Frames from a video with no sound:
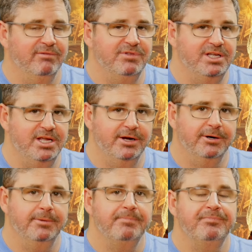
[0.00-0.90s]
of the
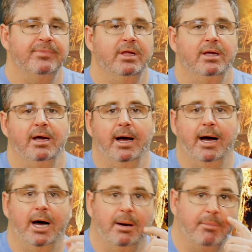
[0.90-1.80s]
year,
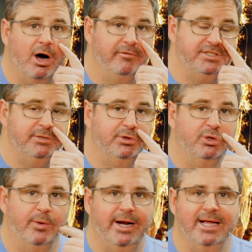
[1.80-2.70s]
obviously with
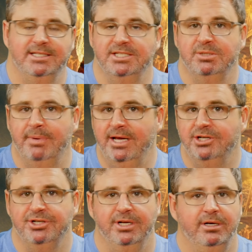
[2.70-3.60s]
great
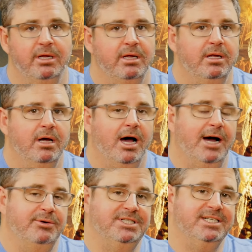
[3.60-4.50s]
anticipation.
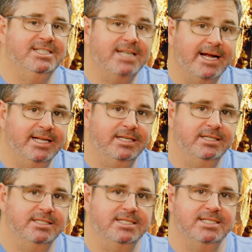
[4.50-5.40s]
I was
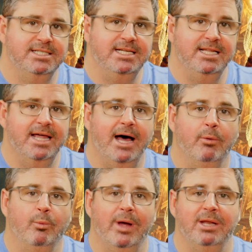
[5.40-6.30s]
excited to see that
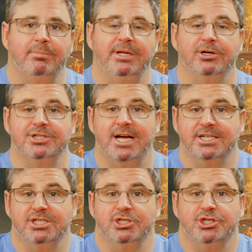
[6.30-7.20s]
when Peter
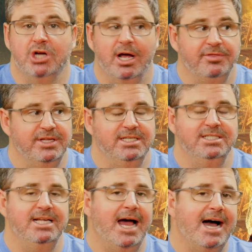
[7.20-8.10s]
Jackson shot these,
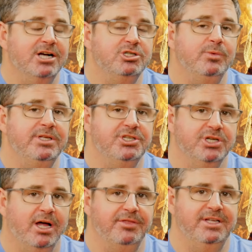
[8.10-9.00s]
he actually
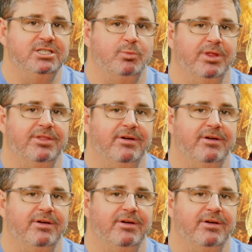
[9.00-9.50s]
shot these with